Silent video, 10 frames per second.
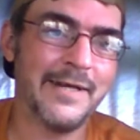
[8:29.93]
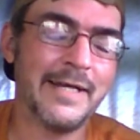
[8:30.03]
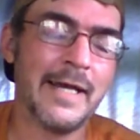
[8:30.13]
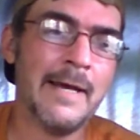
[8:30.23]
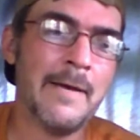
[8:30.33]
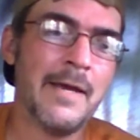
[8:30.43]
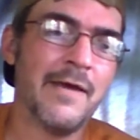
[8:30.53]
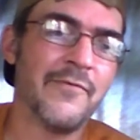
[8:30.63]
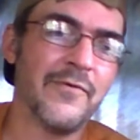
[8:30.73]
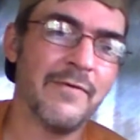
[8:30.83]
Like,
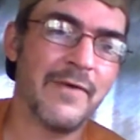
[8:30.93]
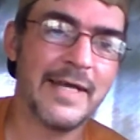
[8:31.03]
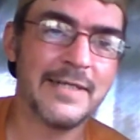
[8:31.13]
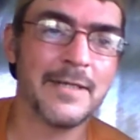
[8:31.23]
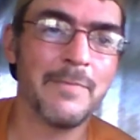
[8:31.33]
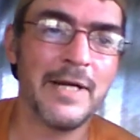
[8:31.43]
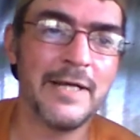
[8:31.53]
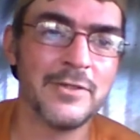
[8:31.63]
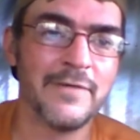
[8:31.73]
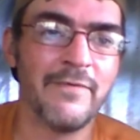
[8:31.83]
if I get somebody
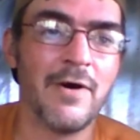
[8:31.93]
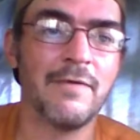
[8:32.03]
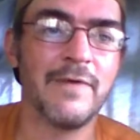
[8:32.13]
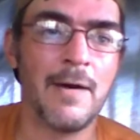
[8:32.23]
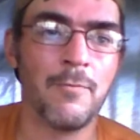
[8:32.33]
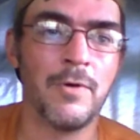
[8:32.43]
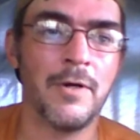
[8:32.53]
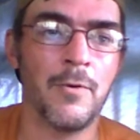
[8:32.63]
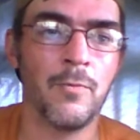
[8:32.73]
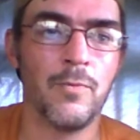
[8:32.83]
else involved, I
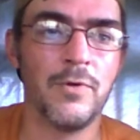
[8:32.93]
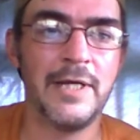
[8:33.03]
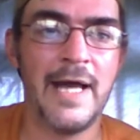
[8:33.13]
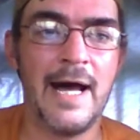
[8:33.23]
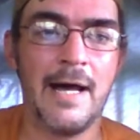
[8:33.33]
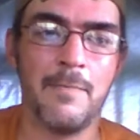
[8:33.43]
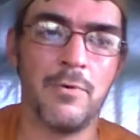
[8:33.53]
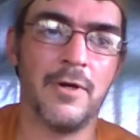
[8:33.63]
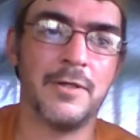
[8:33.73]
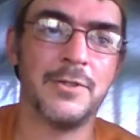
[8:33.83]
want a really high
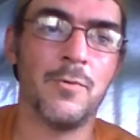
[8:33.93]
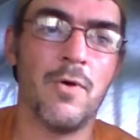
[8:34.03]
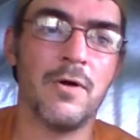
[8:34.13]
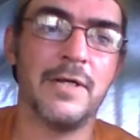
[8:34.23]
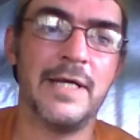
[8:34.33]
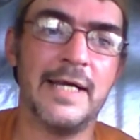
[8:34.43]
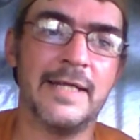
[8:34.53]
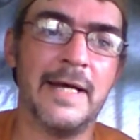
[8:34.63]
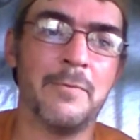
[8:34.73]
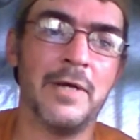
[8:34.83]
production quality,
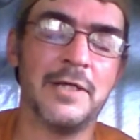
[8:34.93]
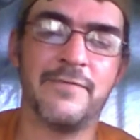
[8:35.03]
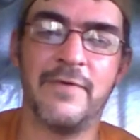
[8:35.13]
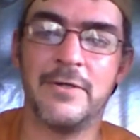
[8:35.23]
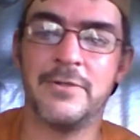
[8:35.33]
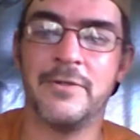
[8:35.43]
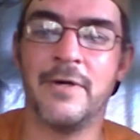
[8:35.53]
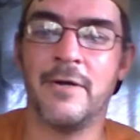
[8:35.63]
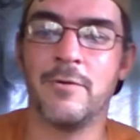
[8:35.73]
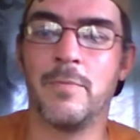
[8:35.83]
and that way it's fair to
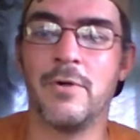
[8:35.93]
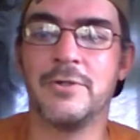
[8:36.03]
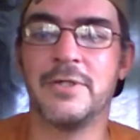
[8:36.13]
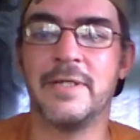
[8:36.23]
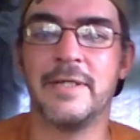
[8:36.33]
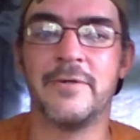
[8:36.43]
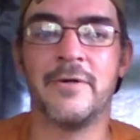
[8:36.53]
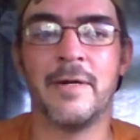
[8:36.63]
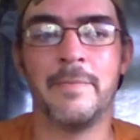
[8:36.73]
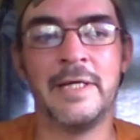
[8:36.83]
the other person, that
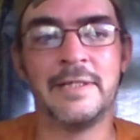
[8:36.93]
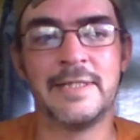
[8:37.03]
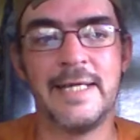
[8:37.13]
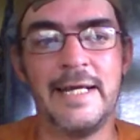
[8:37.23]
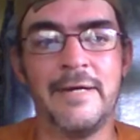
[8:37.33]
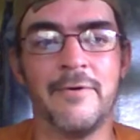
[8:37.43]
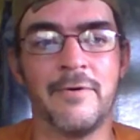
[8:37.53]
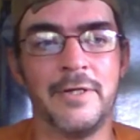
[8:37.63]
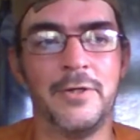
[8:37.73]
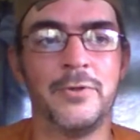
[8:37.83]
they're not being seen
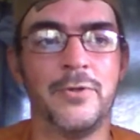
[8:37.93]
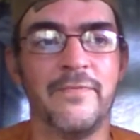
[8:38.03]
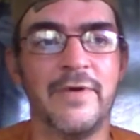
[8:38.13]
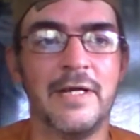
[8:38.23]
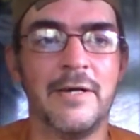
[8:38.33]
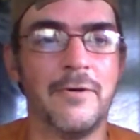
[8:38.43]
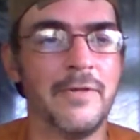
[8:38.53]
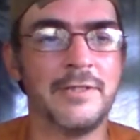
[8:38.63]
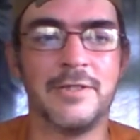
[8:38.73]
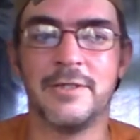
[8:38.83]
on a YouTube video
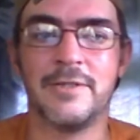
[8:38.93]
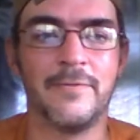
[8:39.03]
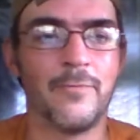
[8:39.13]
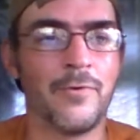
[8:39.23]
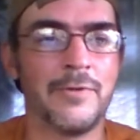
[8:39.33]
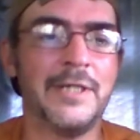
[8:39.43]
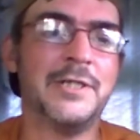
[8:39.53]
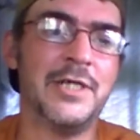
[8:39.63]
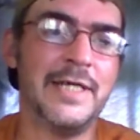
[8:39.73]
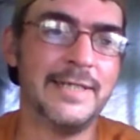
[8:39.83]
that's just really
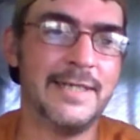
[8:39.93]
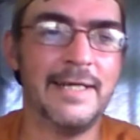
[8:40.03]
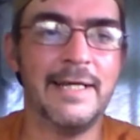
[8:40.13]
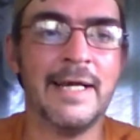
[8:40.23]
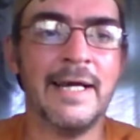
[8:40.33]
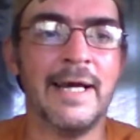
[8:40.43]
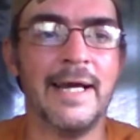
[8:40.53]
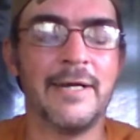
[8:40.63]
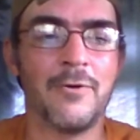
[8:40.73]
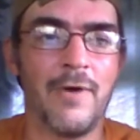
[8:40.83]
cheesy
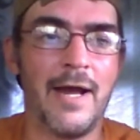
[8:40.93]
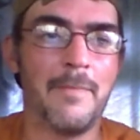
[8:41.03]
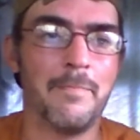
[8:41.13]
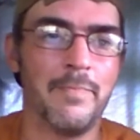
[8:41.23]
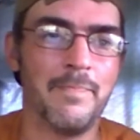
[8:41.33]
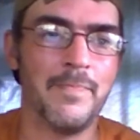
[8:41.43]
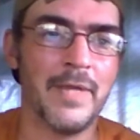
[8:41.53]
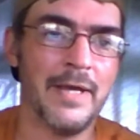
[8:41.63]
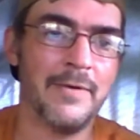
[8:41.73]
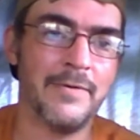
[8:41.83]
and crap,
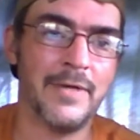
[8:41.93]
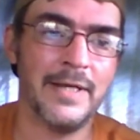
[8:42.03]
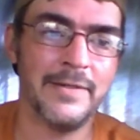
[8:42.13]
and